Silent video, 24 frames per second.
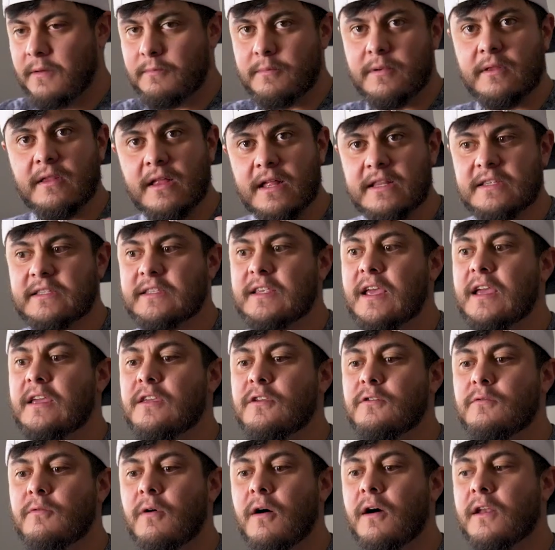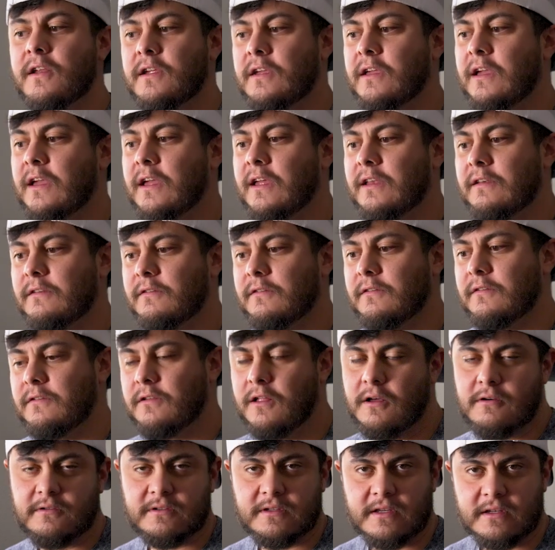But let's say you want to get
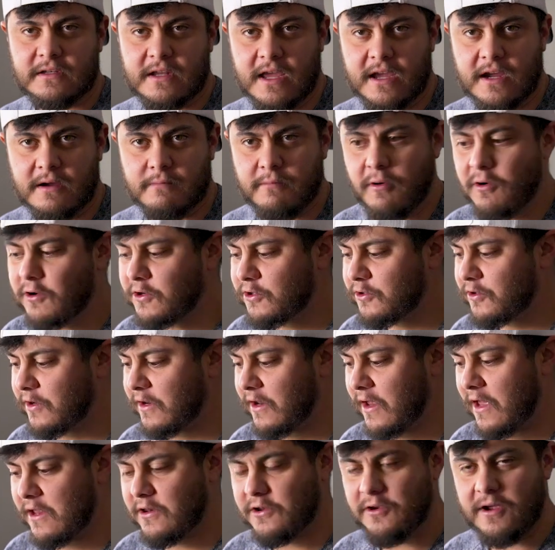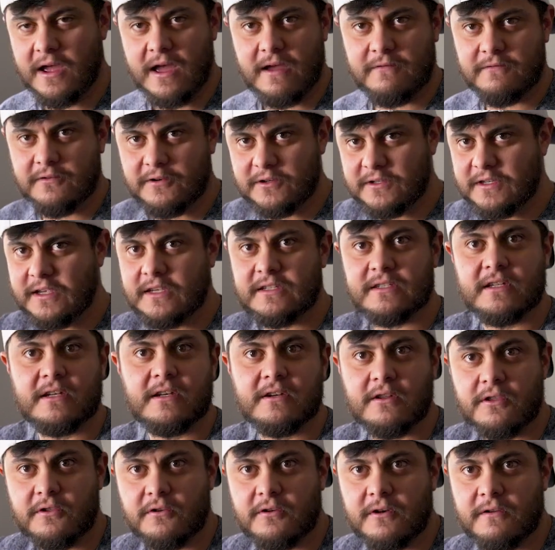close and take a portrait and you have your 16
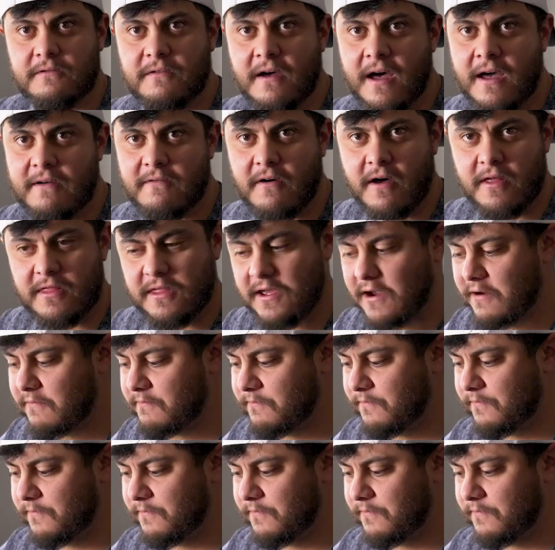to 35 on there.